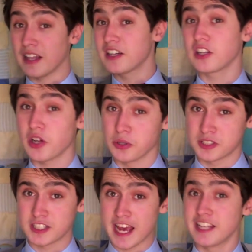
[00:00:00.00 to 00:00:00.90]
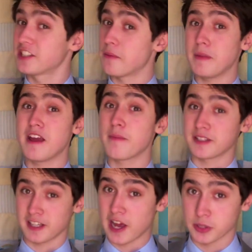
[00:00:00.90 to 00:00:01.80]
Glenn Close and Mia
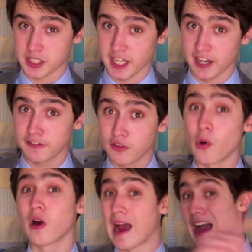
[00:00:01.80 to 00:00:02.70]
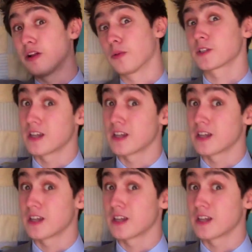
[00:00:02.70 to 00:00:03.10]
Masikowski for Albert